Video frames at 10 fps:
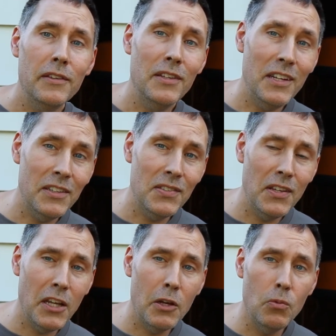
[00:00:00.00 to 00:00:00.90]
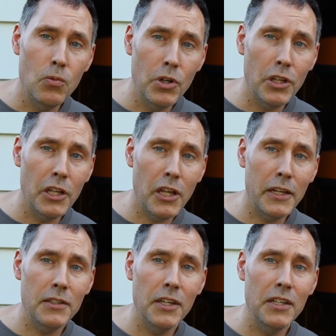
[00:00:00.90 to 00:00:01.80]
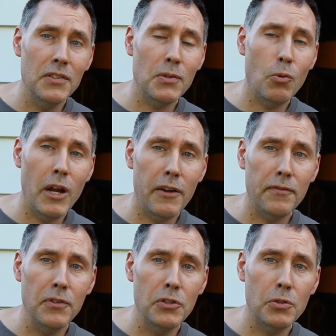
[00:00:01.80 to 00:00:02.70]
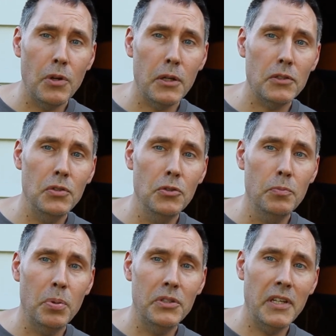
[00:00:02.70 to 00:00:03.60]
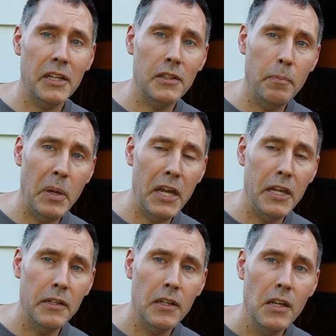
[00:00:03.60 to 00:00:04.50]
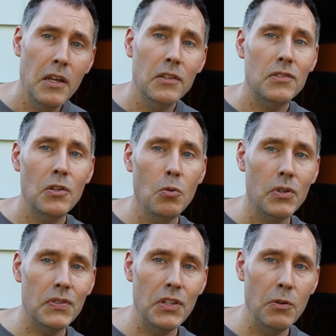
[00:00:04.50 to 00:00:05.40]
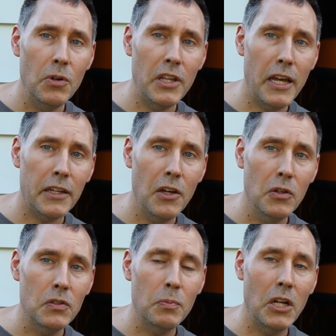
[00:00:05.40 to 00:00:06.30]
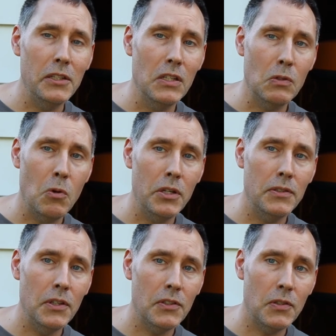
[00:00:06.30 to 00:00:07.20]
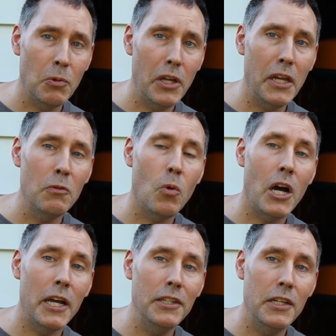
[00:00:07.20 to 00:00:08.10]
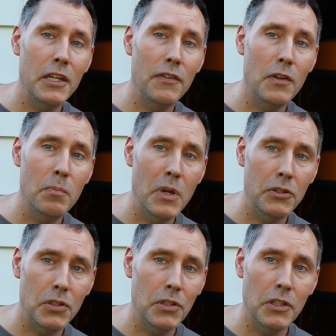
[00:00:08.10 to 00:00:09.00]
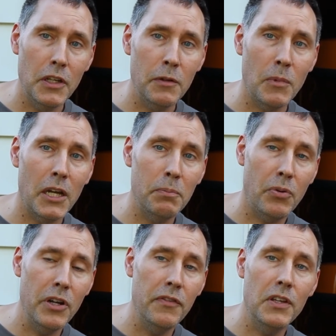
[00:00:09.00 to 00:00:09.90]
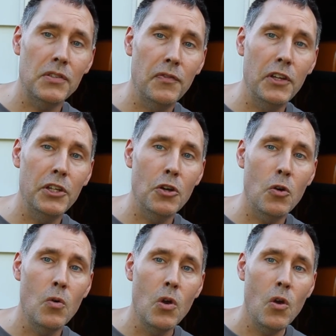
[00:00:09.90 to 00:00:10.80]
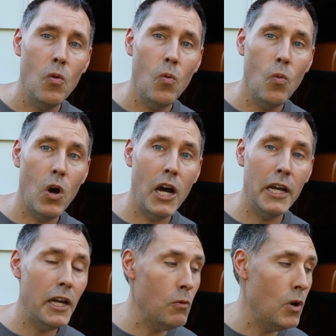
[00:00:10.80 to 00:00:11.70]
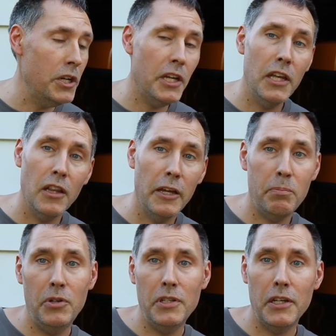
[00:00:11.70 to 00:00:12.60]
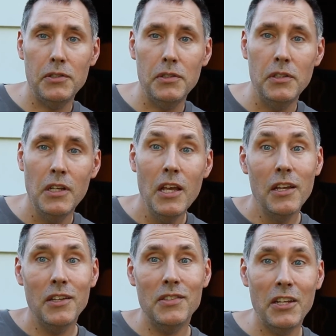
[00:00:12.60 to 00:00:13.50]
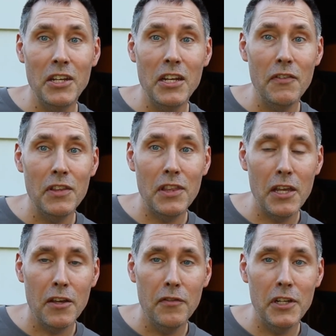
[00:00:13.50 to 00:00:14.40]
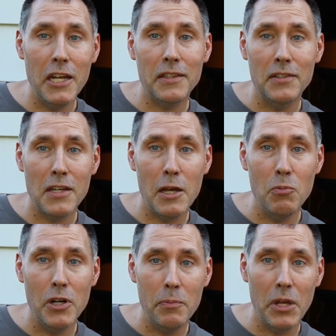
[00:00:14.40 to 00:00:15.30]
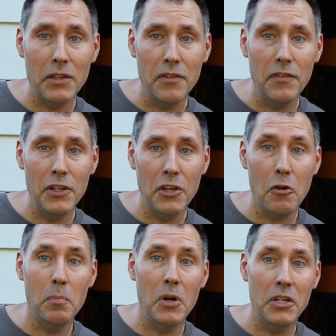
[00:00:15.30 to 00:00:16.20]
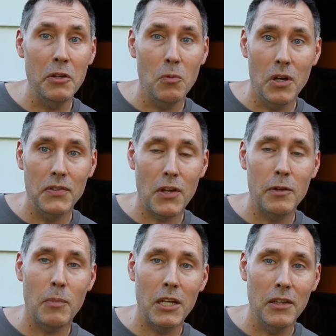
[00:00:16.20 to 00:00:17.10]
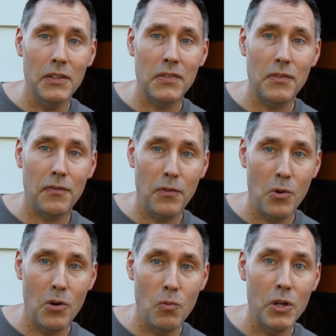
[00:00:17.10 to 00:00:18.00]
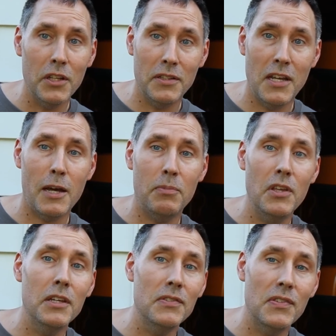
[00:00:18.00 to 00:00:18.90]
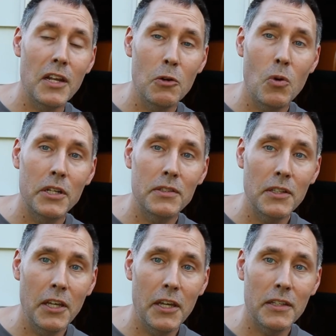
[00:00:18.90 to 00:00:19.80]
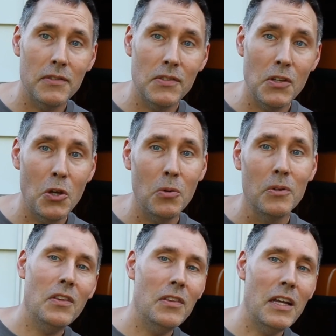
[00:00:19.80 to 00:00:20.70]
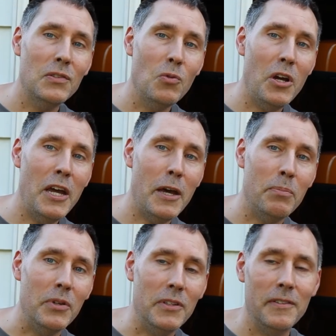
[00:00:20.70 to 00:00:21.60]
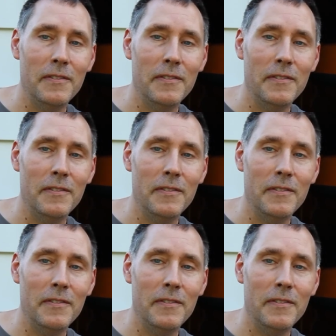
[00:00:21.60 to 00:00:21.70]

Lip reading: The next thing I'd really like to get is a wrap for the truck to protect the paint. So we'll see where that goes, but I just wanted to explain why I didn't even mention in my previous video why I wanted headlight protection, because I didn't even think of it at the time when I made the video, but it was on my list for one of the top things that I wanted to get. So that's what happened.